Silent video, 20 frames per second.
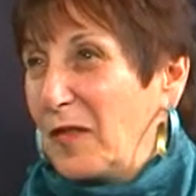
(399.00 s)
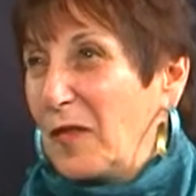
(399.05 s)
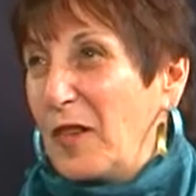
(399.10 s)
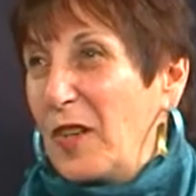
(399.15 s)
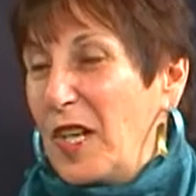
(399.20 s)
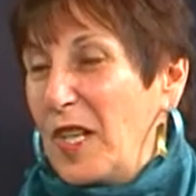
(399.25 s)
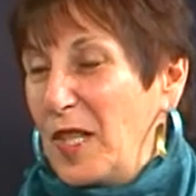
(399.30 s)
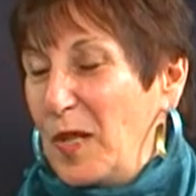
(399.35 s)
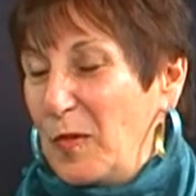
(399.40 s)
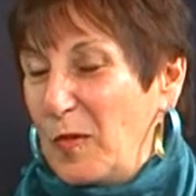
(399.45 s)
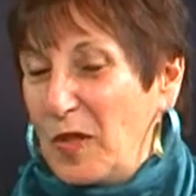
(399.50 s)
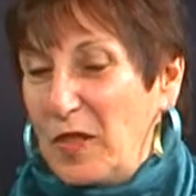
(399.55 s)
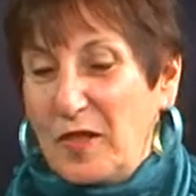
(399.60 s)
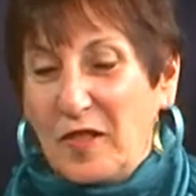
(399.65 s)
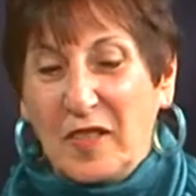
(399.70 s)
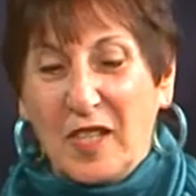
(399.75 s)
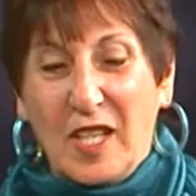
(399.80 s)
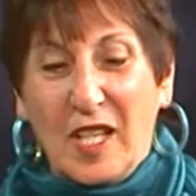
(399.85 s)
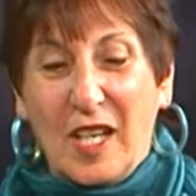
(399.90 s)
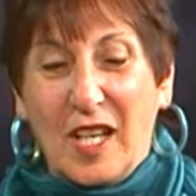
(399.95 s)
For
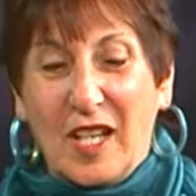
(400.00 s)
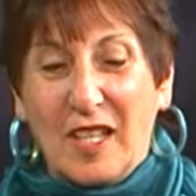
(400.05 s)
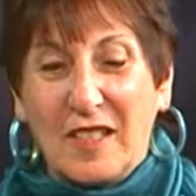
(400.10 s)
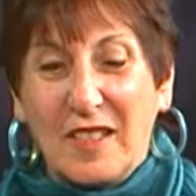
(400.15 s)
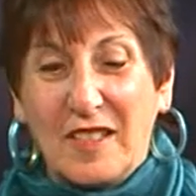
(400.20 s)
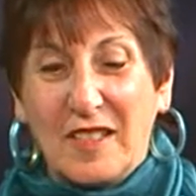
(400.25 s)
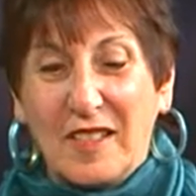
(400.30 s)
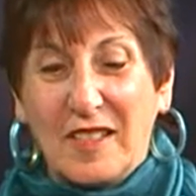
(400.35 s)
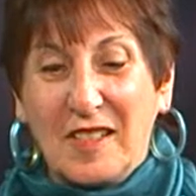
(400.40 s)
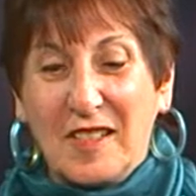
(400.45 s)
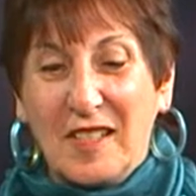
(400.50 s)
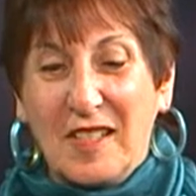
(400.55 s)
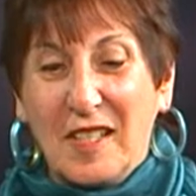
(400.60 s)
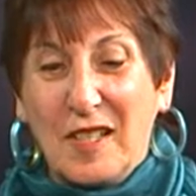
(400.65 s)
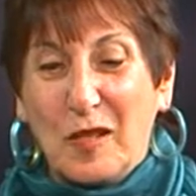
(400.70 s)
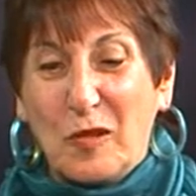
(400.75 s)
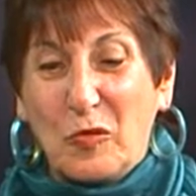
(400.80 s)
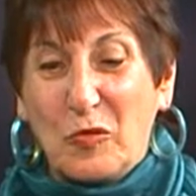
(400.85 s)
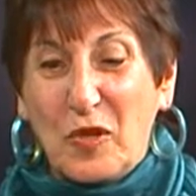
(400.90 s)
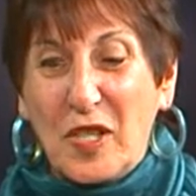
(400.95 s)
anyone. And
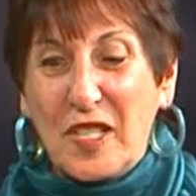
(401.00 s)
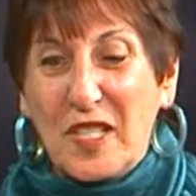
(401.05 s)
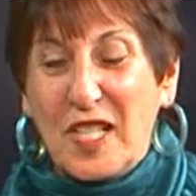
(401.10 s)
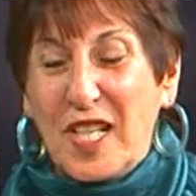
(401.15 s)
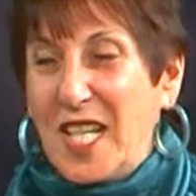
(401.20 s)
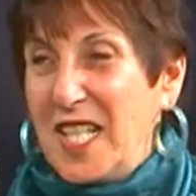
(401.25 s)
the reason